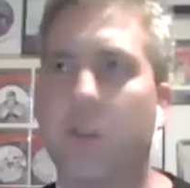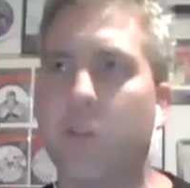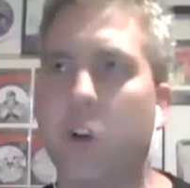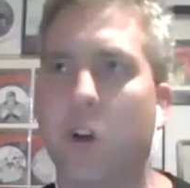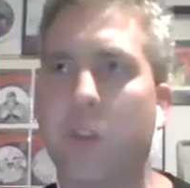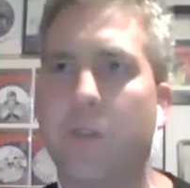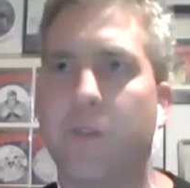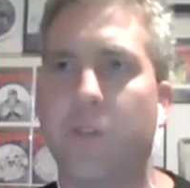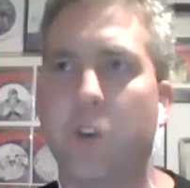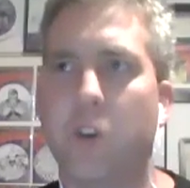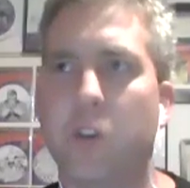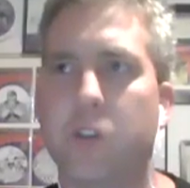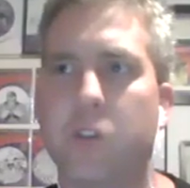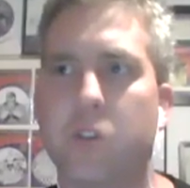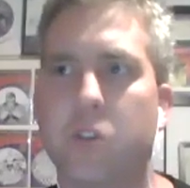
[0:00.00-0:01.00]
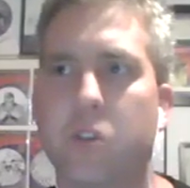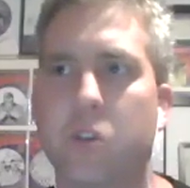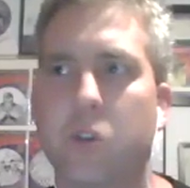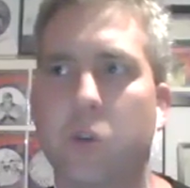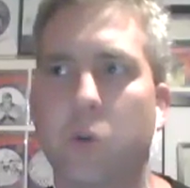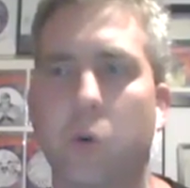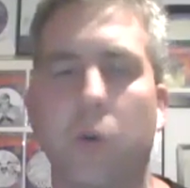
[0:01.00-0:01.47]
I've got the first
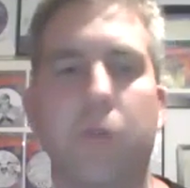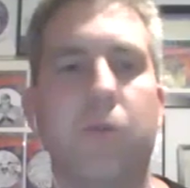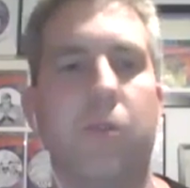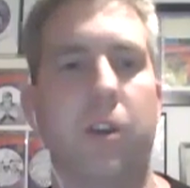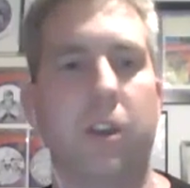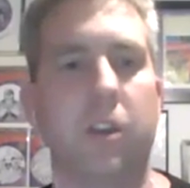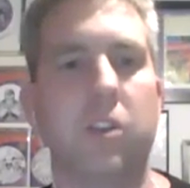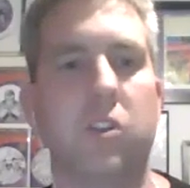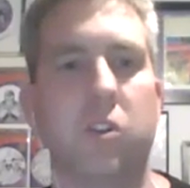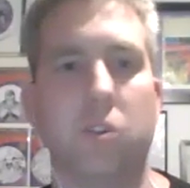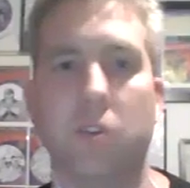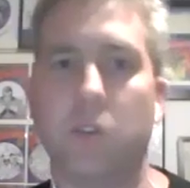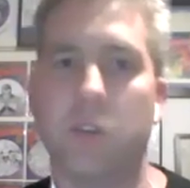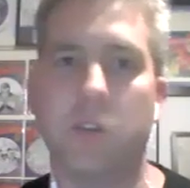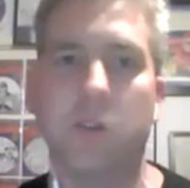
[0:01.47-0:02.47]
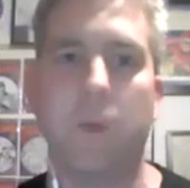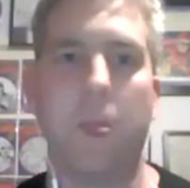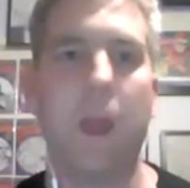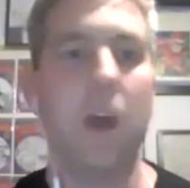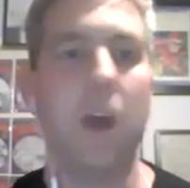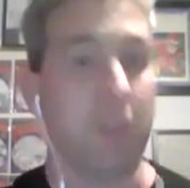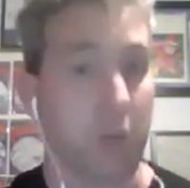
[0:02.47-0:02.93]
two or three issues.
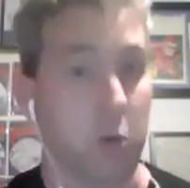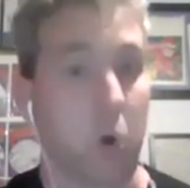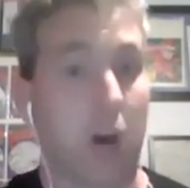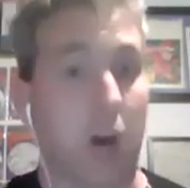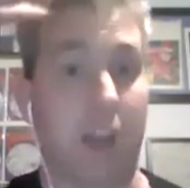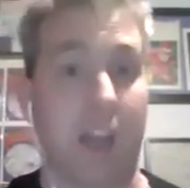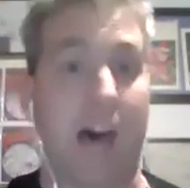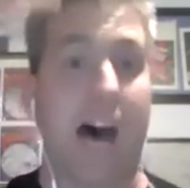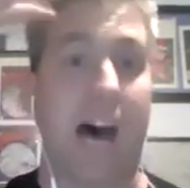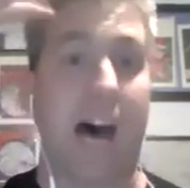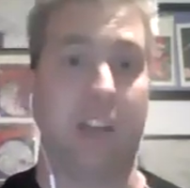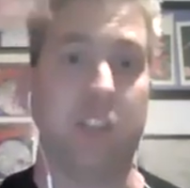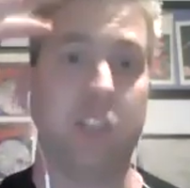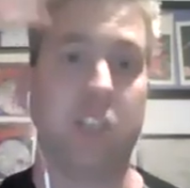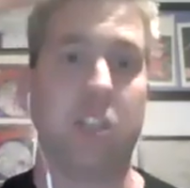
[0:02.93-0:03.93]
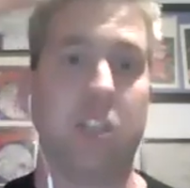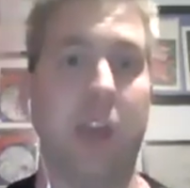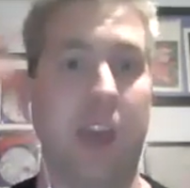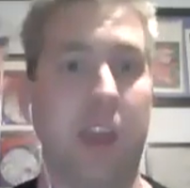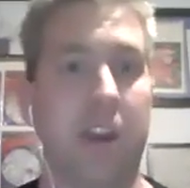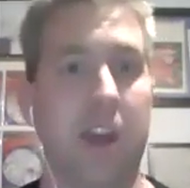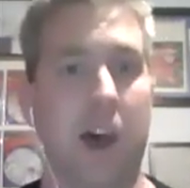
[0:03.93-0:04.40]
They're quite large
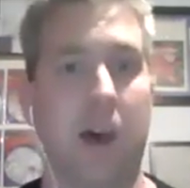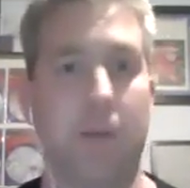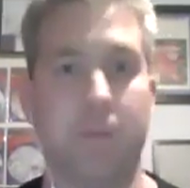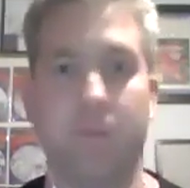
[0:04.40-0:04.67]
and um,